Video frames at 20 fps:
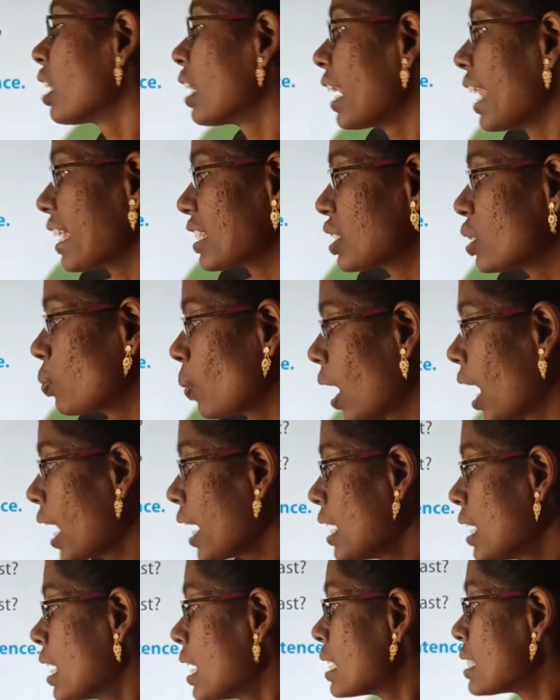Next one,
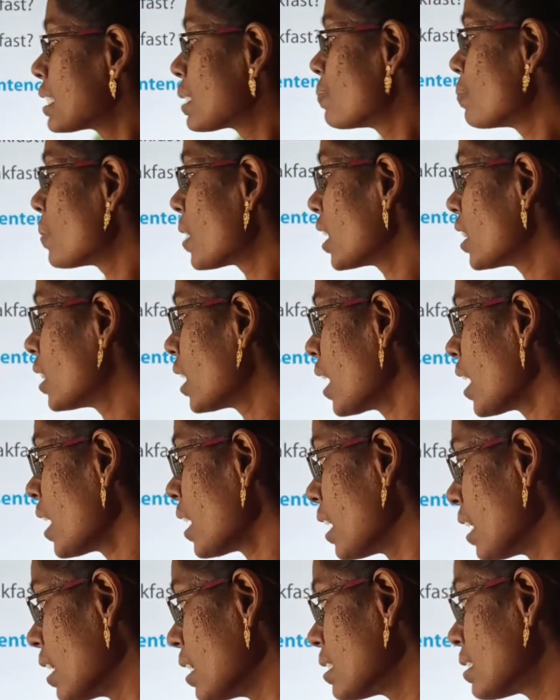Smriti
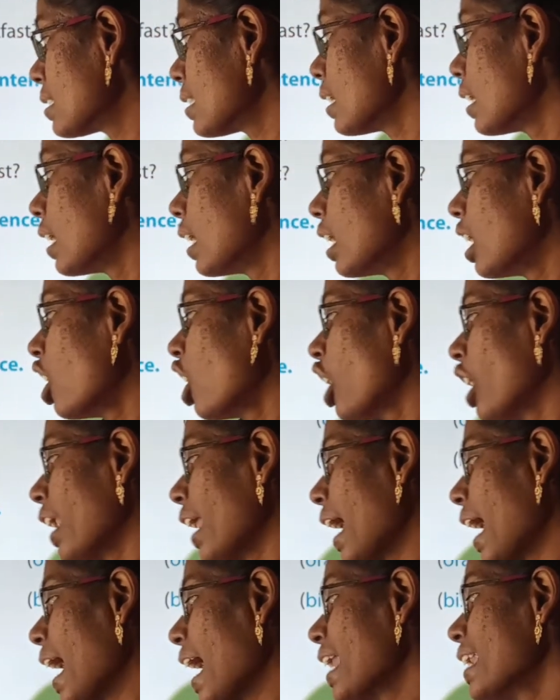is a or
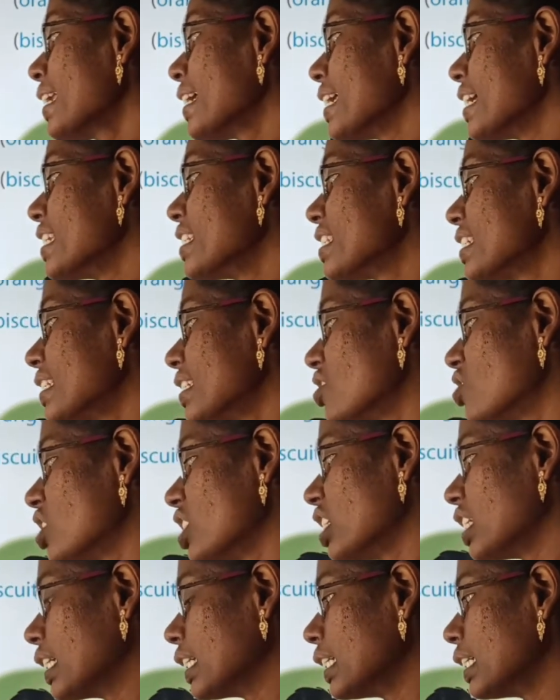an
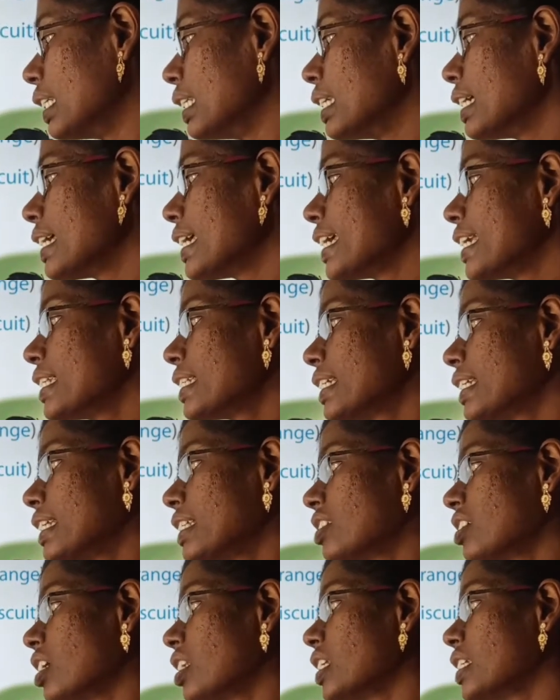intelligent girl.
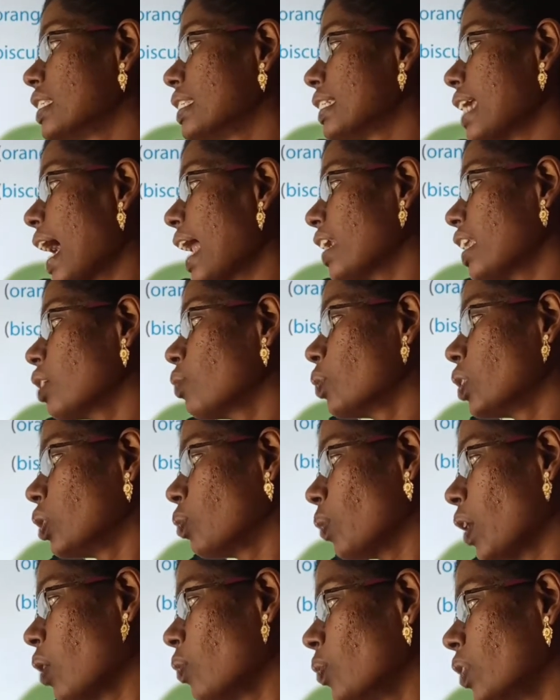Intelligent is starting with
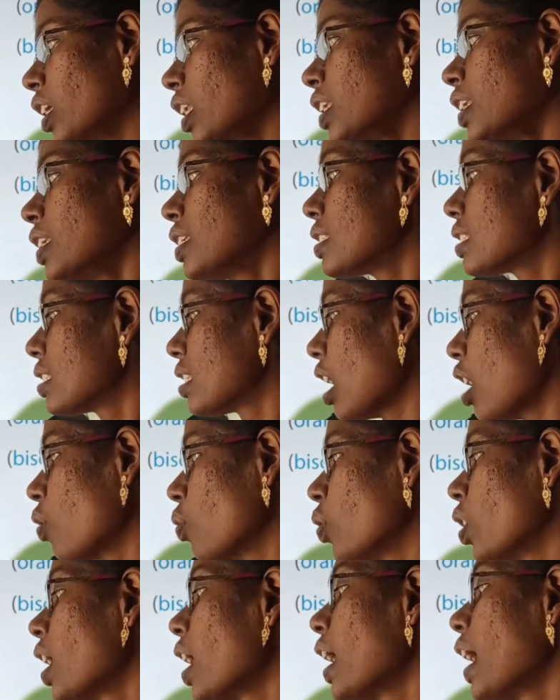vowel
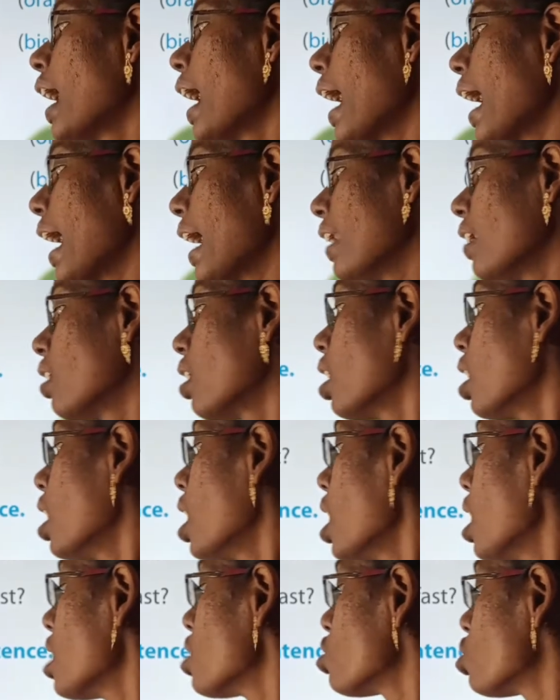sound. And
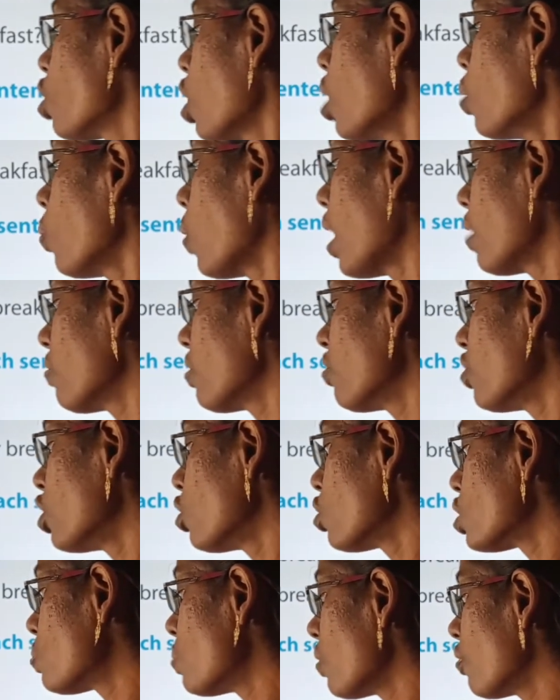so what we will
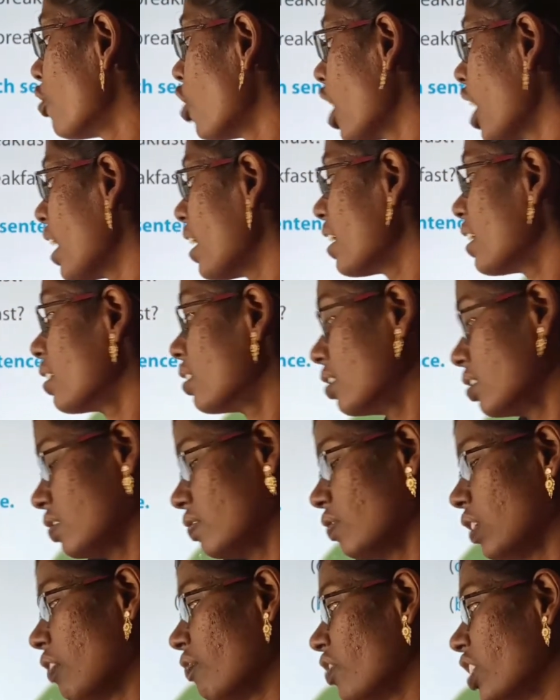use before an
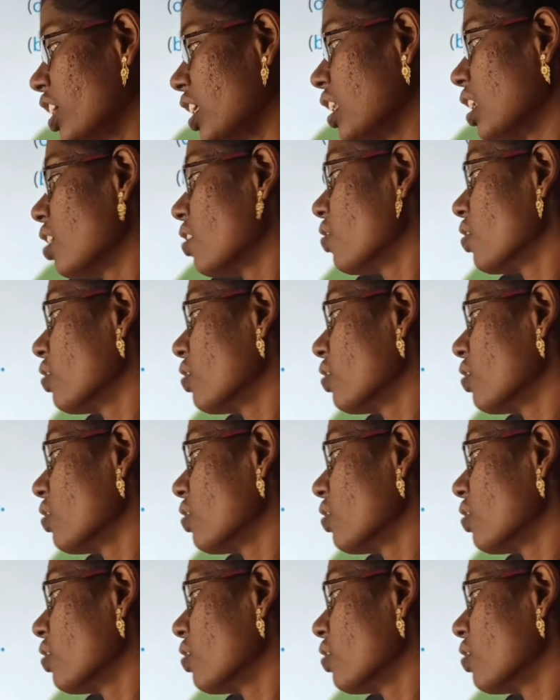vowel?